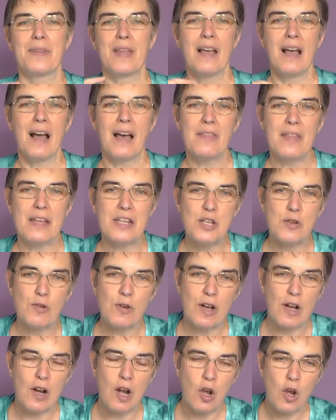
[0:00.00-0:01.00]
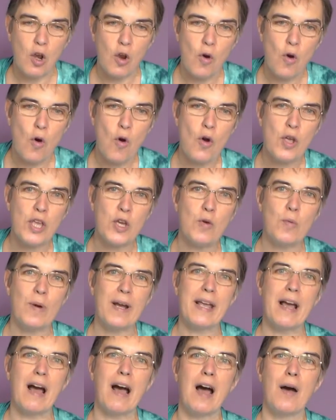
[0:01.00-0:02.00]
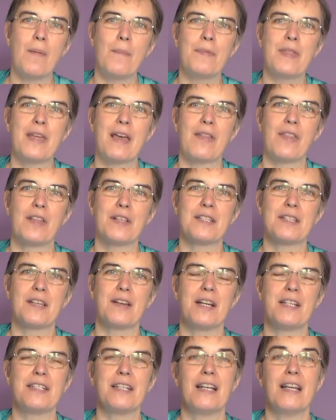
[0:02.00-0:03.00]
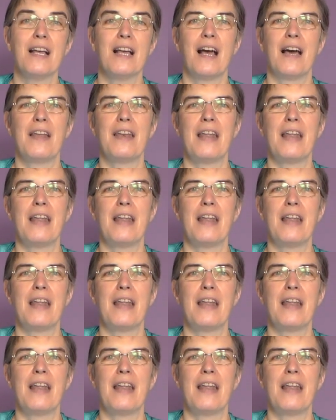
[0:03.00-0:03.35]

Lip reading: And then you claw your way up the other side and